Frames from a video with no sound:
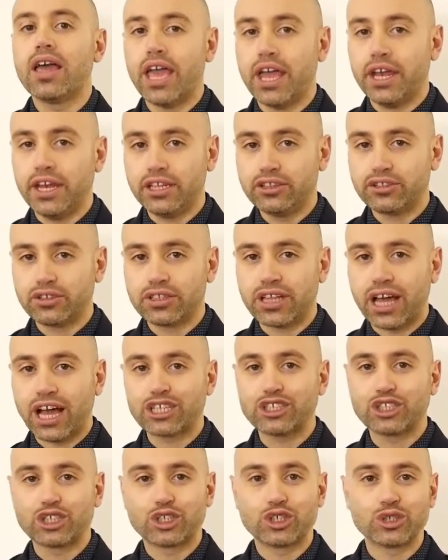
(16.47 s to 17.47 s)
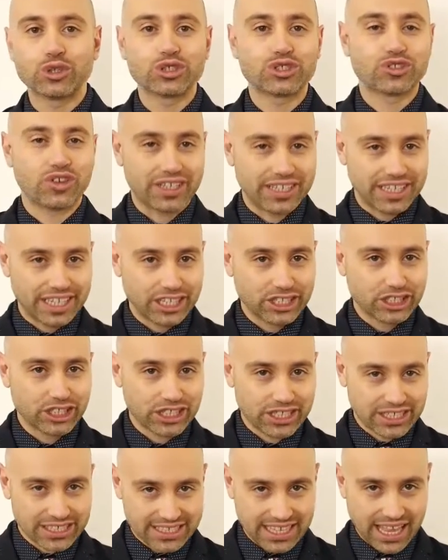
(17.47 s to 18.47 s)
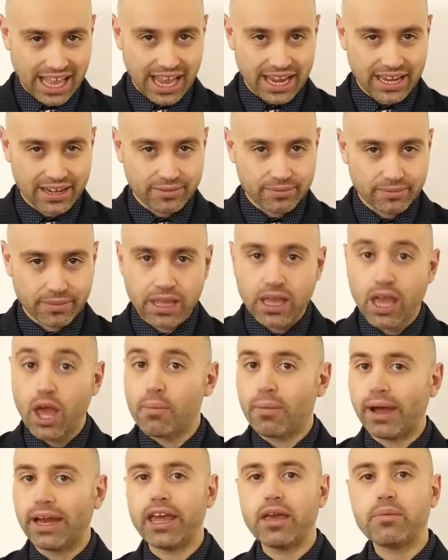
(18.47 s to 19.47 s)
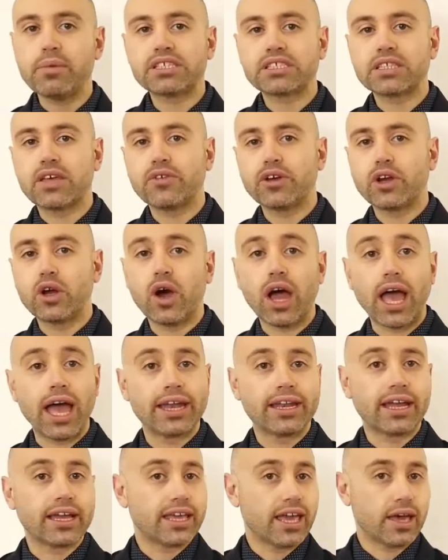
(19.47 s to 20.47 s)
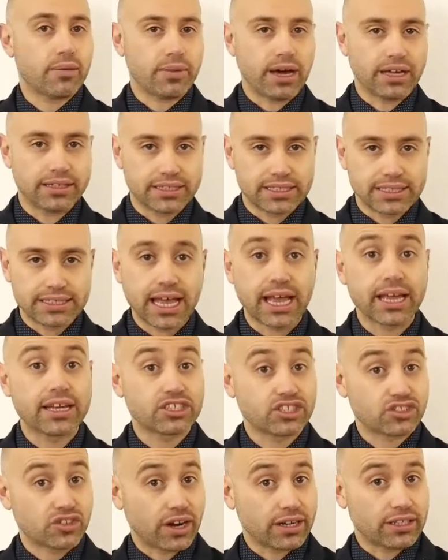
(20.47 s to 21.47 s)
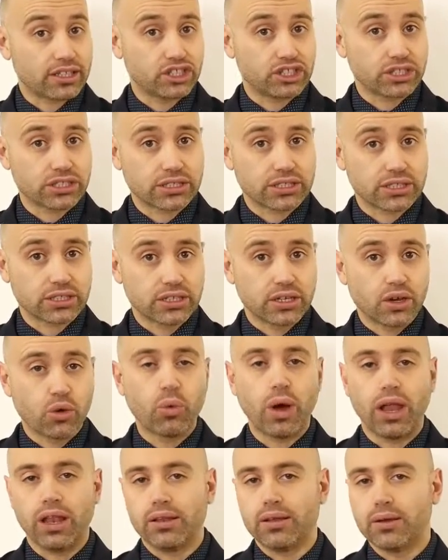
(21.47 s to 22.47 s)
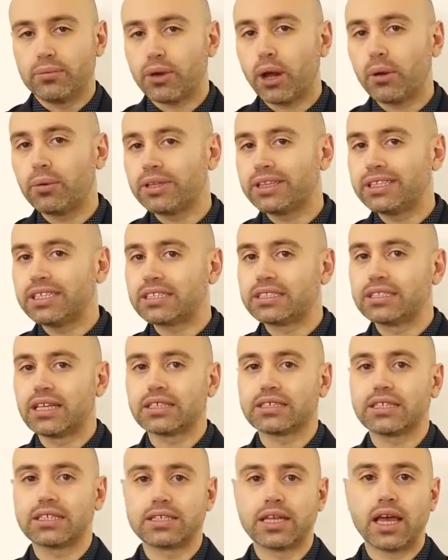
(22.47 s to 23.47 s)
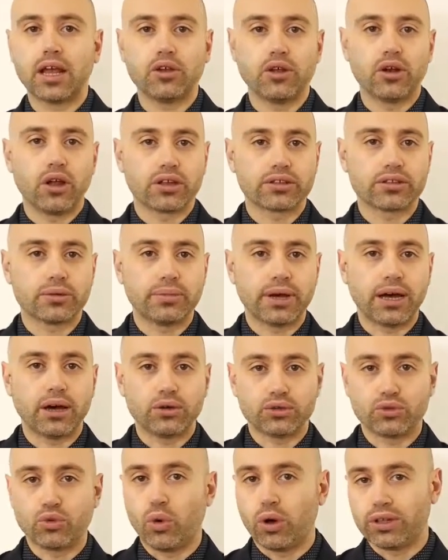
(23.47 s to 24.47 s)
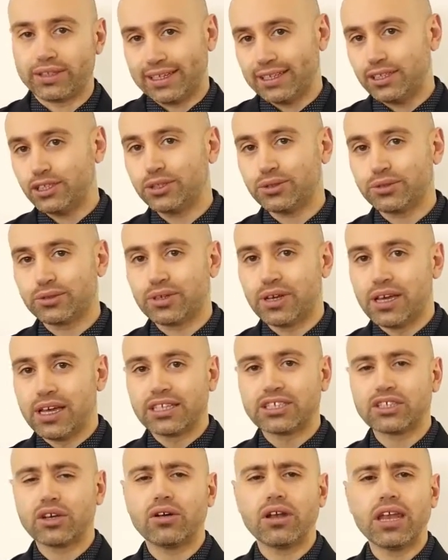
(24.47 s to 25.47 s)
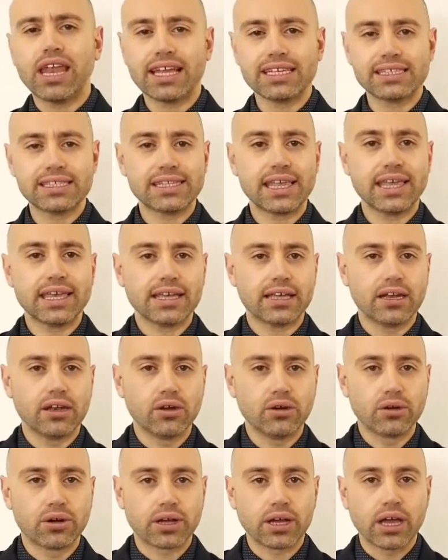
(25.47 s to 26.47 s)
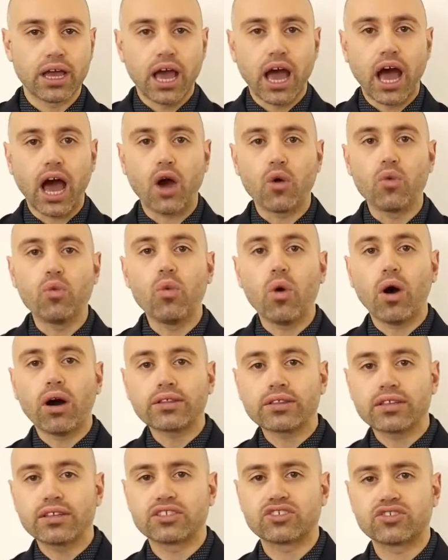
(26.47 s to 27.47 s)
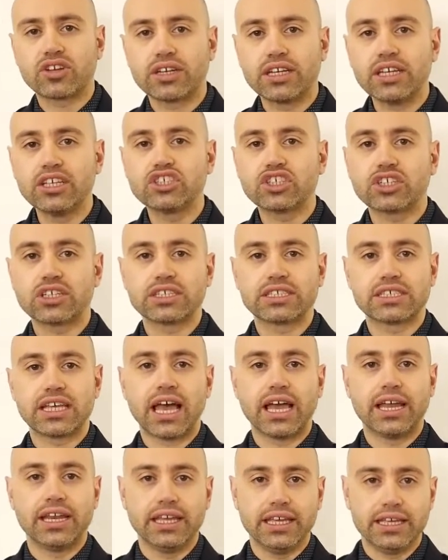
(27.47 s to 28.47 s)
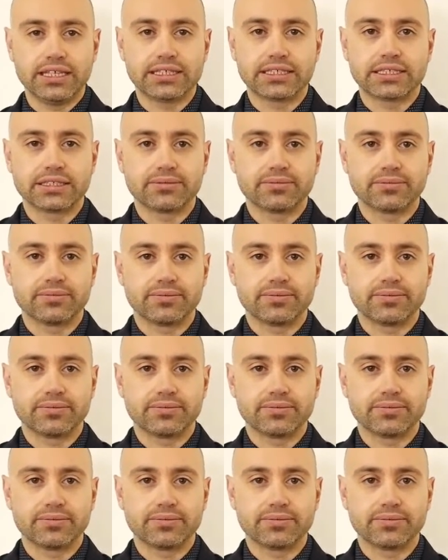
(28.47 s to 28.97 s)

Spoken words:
An Introduction to Strategic Design. My name is Stefano and I am a design strategist. Well, probably this doesn't tell you a lot about what I do, so let's take a look at what strategic design is.